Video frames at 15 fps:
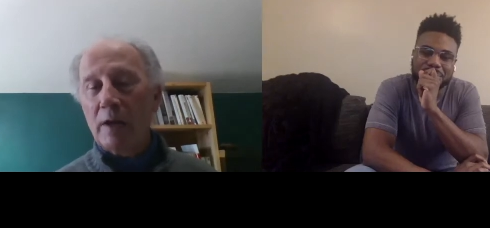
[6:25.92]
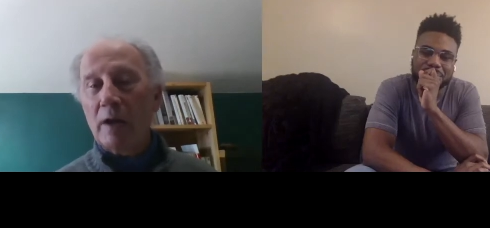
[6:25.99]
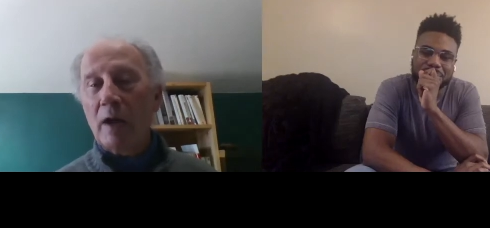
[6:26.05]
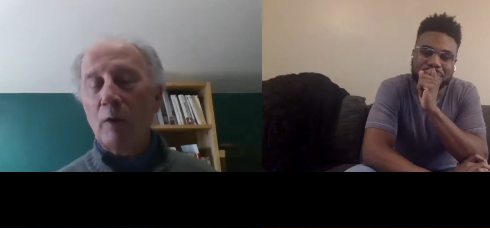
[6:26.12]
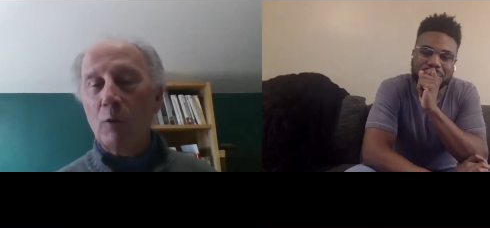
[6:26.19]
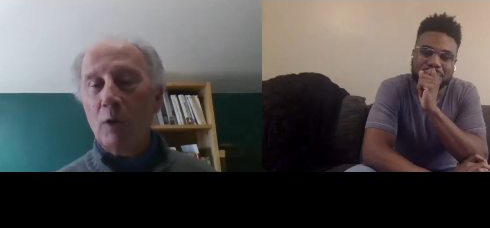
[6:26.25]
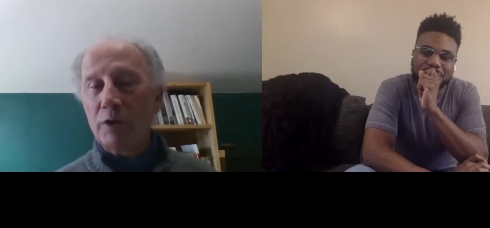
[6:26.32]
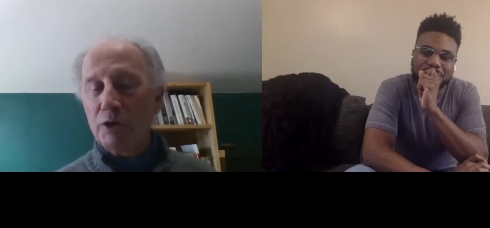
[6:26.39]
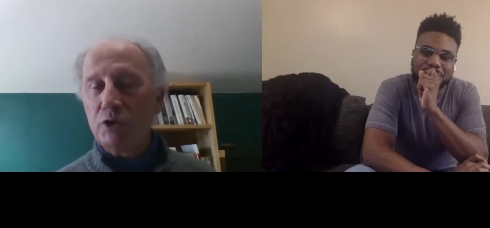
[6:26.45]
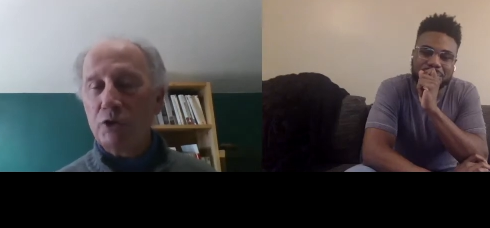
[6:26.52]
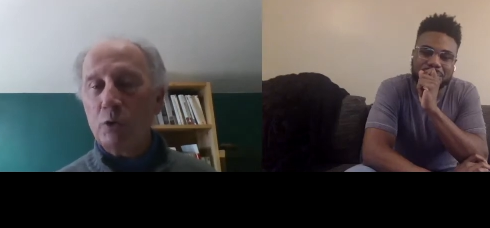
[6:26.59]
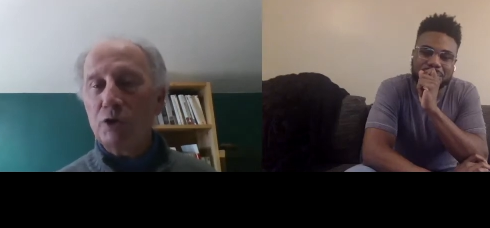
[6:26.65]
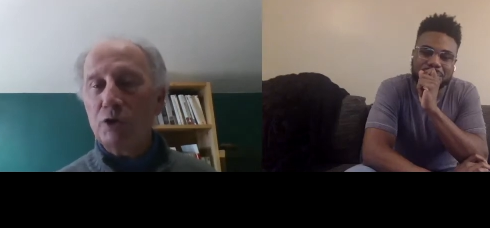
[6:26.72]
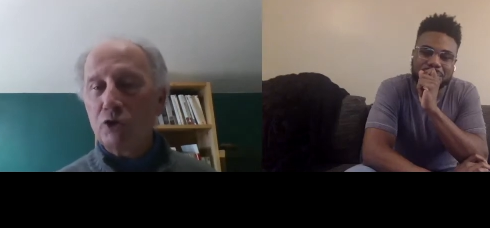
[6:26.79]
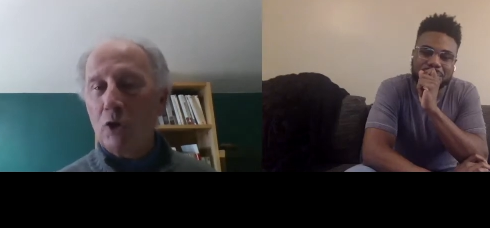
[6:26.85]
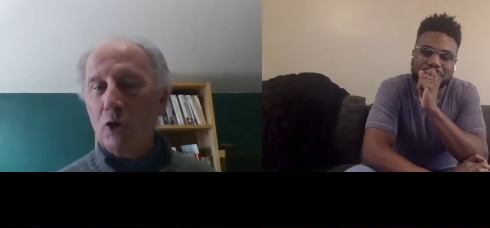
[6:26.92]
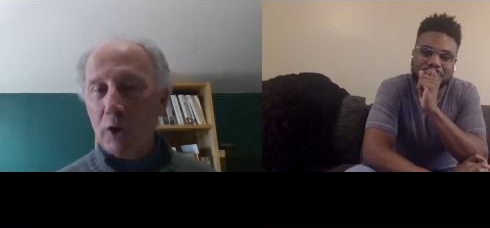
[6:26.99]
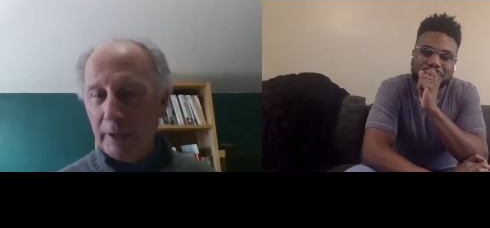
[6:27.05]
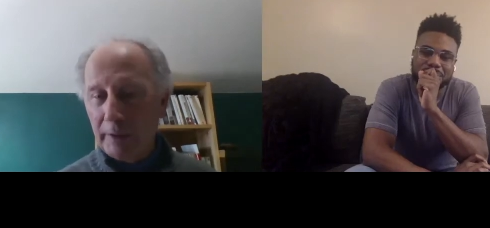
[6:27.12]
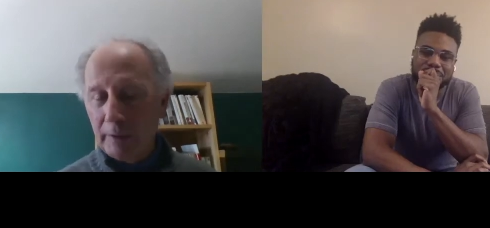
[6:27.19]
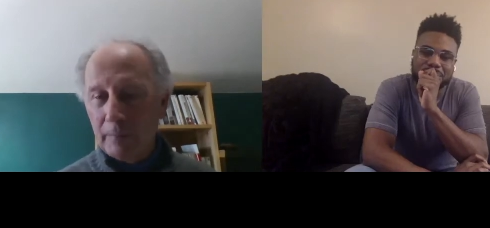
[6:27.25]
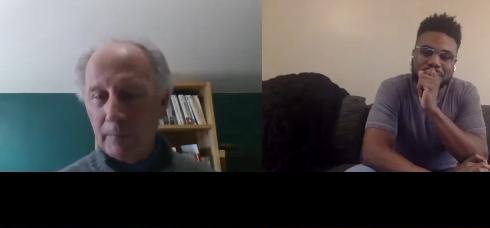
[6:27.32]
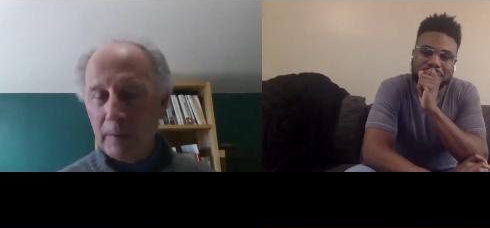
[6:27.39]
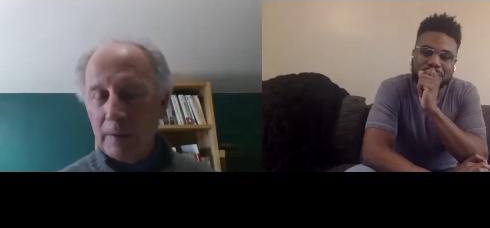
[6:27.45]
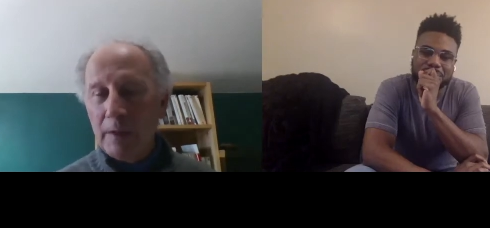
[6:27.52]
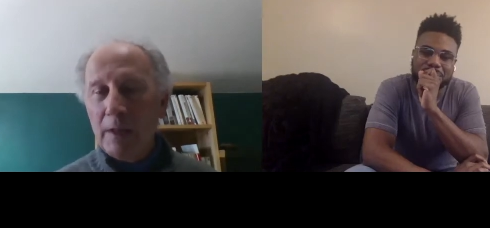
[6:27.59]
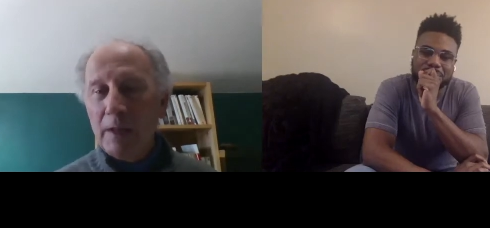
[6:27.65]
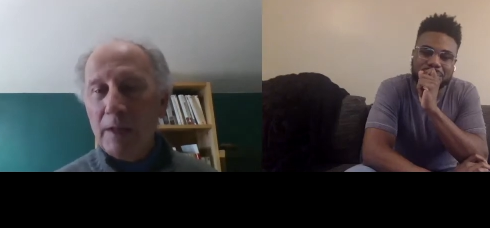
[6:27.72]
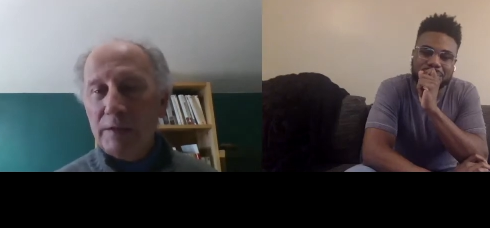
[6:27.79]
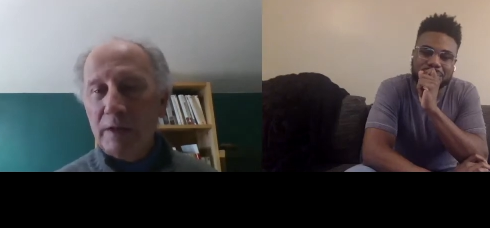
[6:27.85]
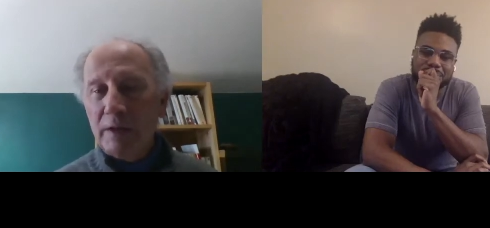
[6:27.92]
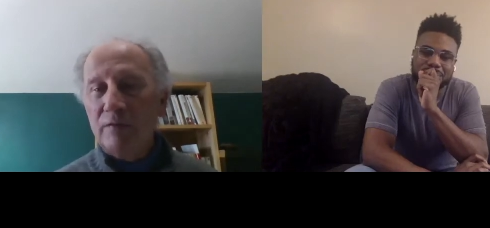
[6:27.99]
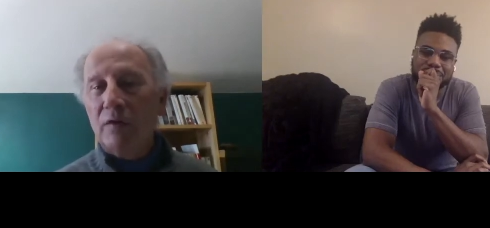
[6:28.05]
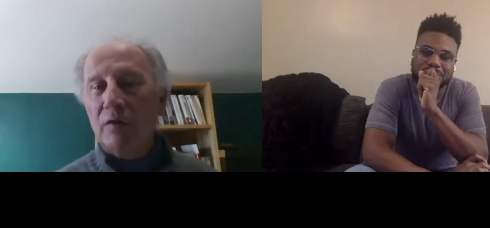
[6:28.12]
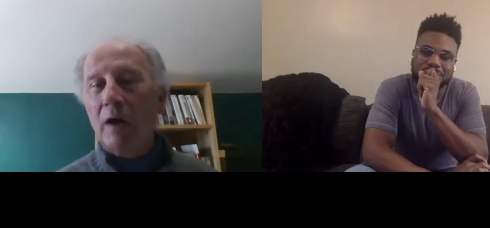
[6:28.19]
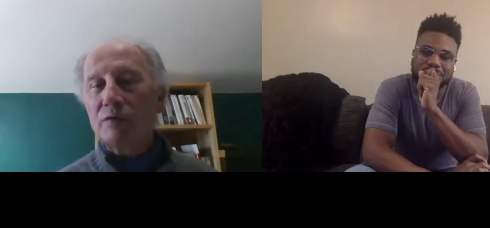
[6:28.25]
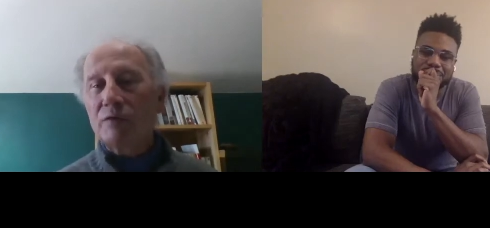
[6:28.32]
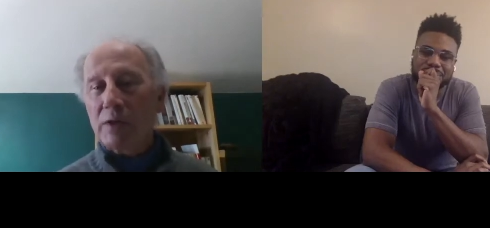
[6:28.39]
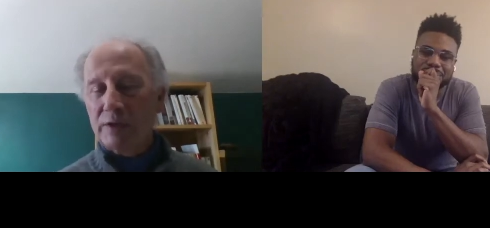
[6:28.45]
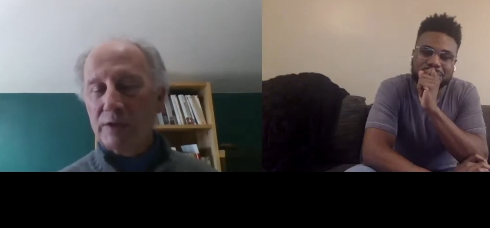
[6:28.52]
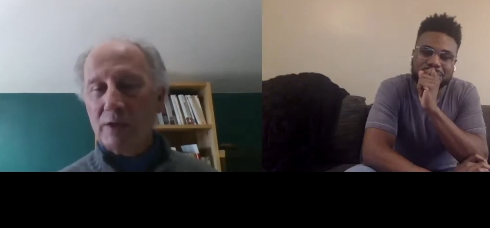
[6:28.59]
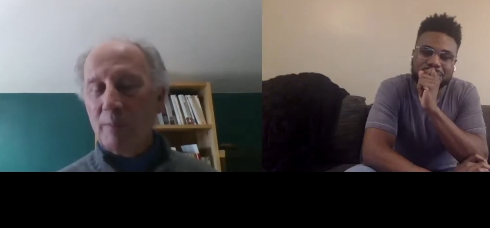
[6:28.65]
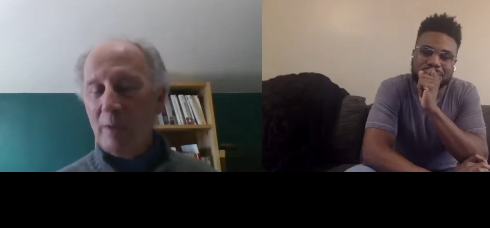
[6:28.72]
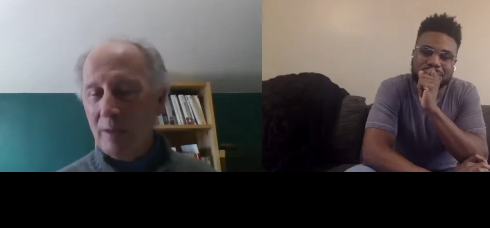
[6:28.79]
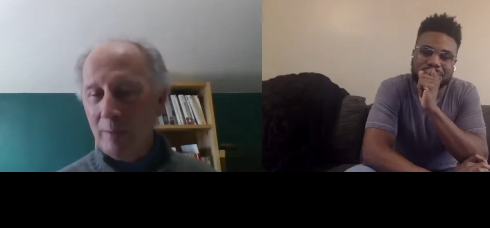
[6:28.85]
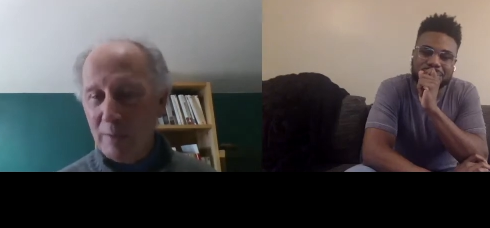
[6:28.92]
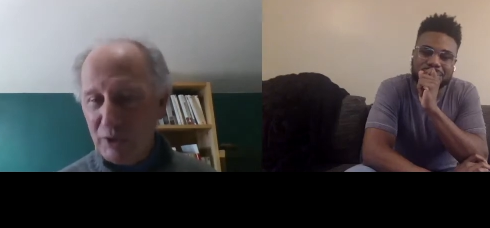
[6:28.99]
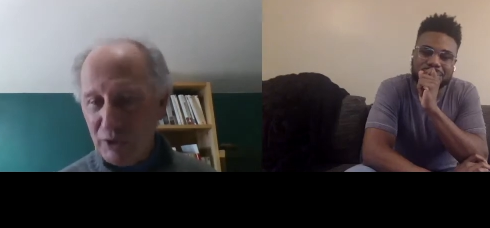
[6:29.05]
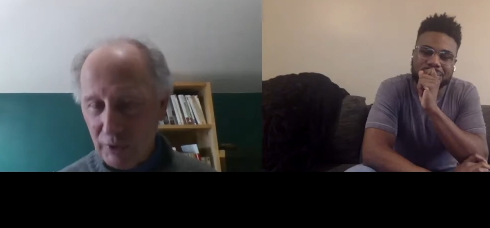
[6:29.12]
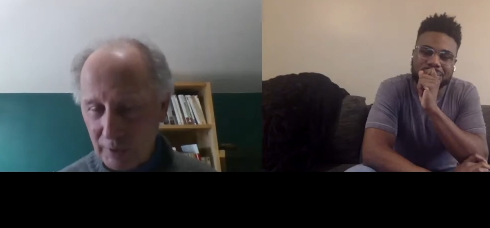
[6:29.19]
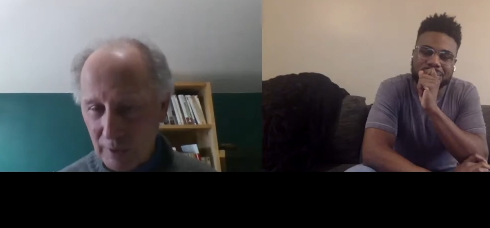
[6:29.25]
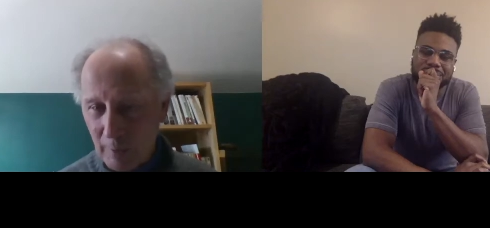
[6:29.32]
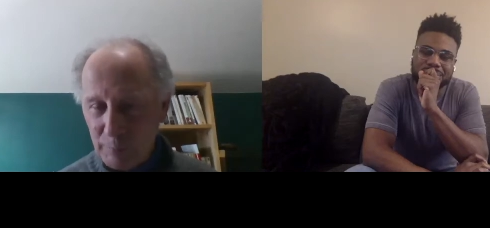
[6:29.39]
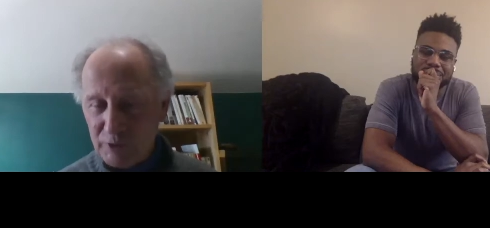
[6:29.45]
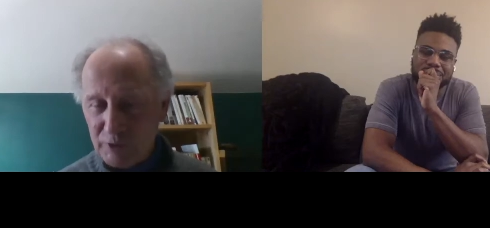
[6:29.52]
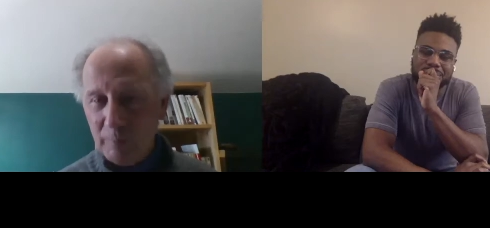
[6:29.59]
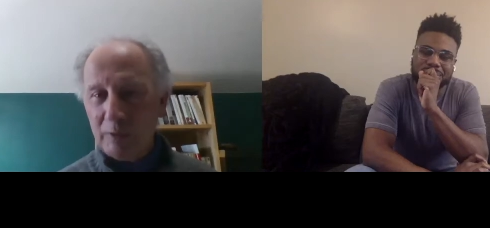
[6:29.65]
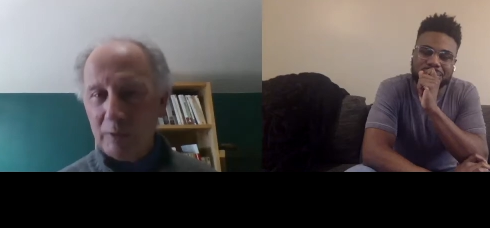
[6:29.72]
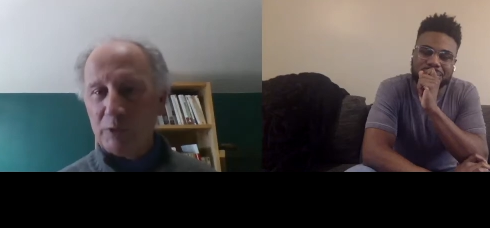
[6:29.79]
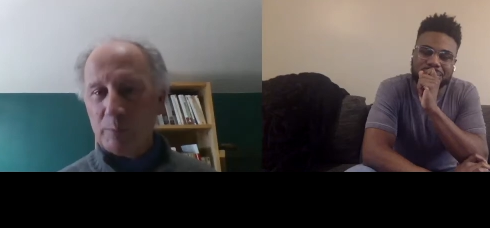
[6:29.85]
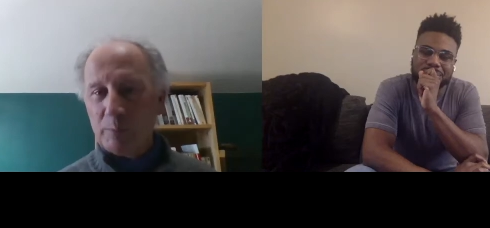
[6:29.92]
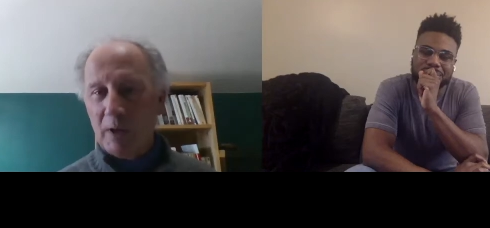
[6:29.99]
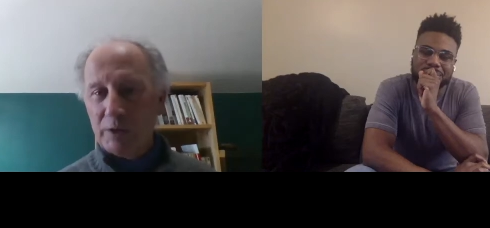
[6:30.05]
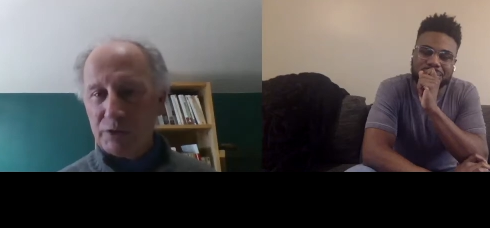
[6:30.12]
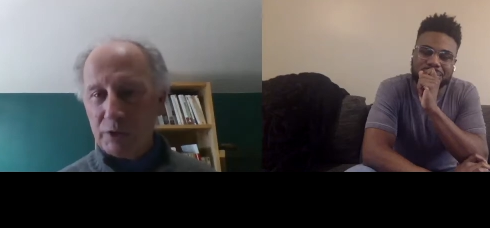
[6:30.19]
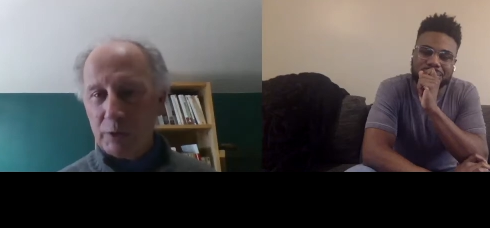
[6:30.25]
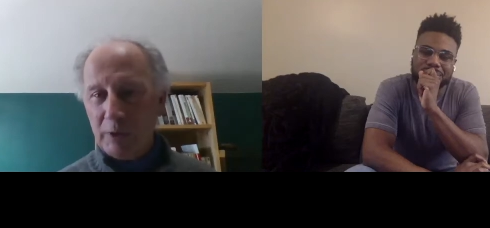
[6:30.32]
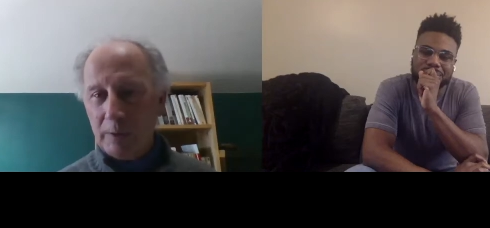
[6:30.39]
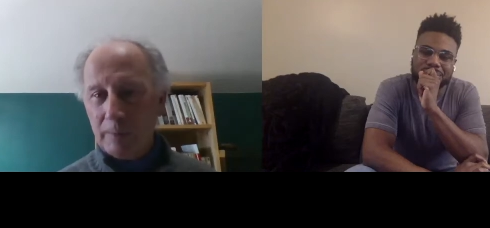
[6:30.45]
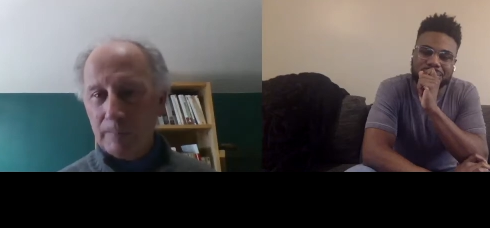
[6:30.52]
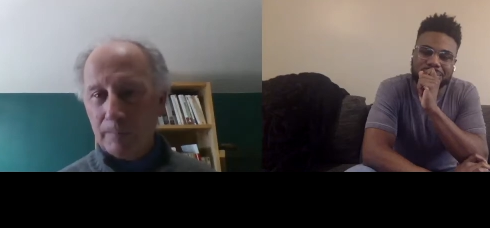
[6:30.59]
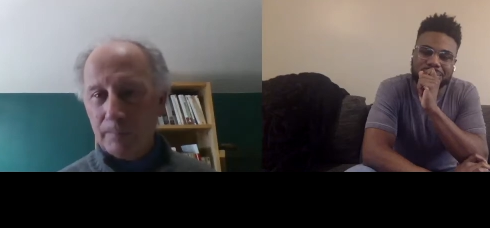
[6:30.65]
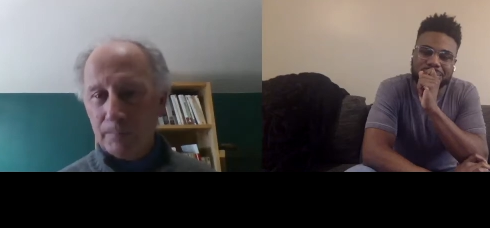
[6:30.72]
Speaker 1: i want to do a drawing that involves like some image that comes to me in response to it.